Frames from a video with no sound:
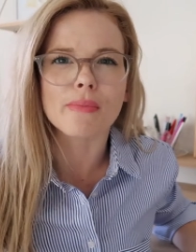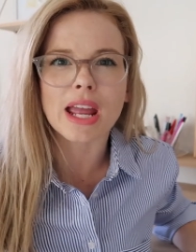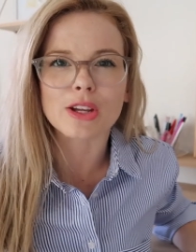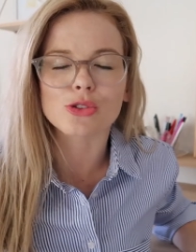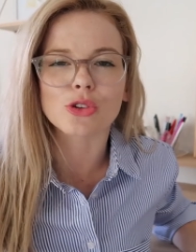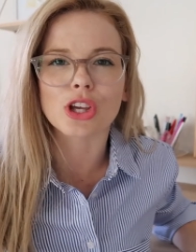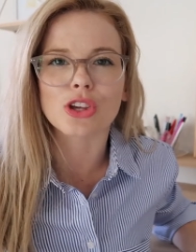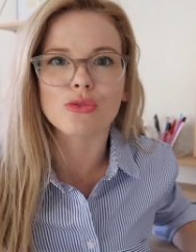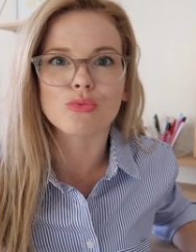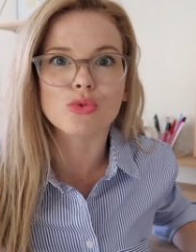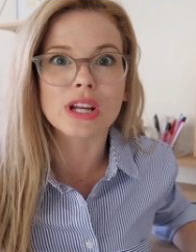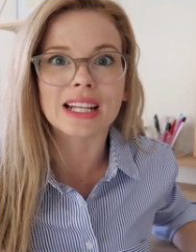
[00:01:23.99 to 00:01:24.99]
make sure that
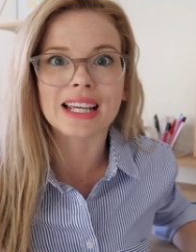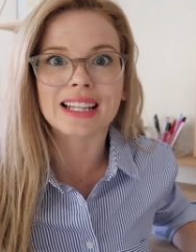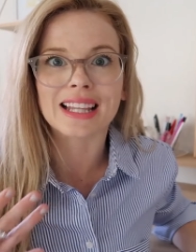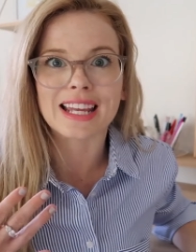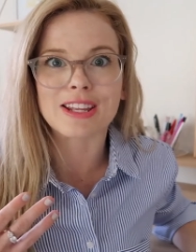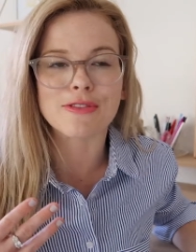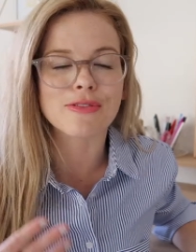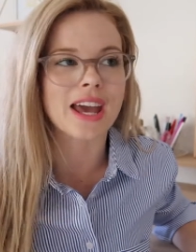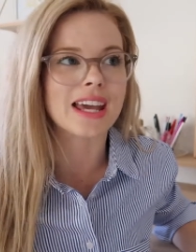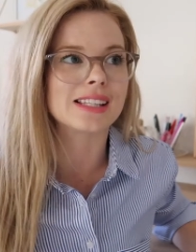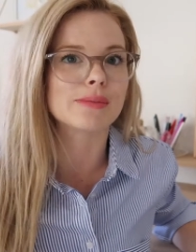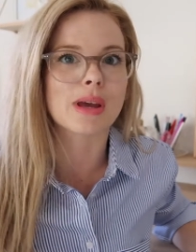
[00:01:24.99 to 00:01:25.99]
you really clean your
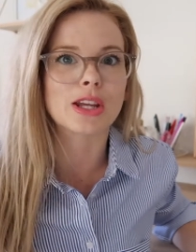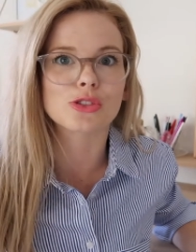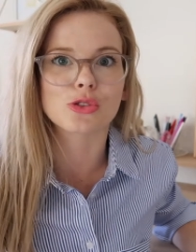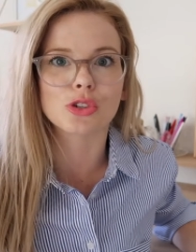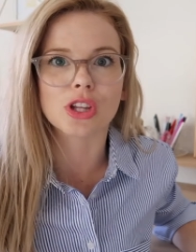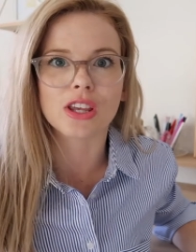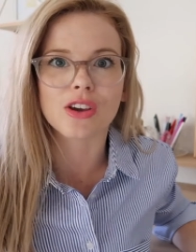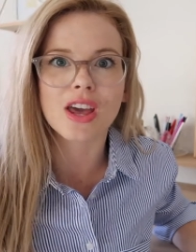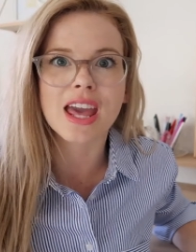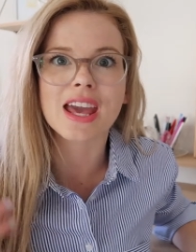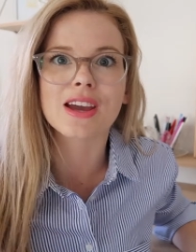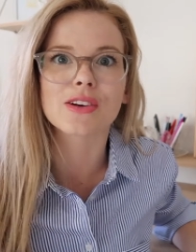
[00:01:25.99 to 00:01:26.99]
face, make sure that your
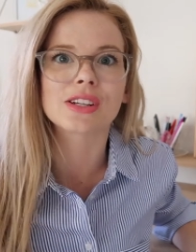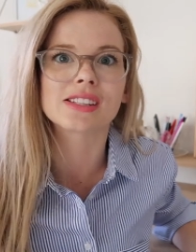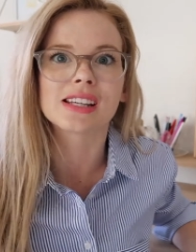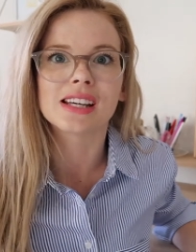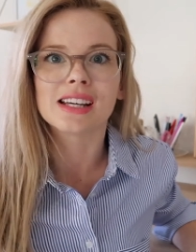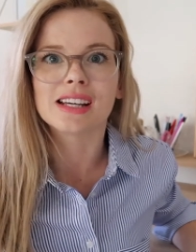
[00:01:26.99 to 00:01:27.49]
hair is,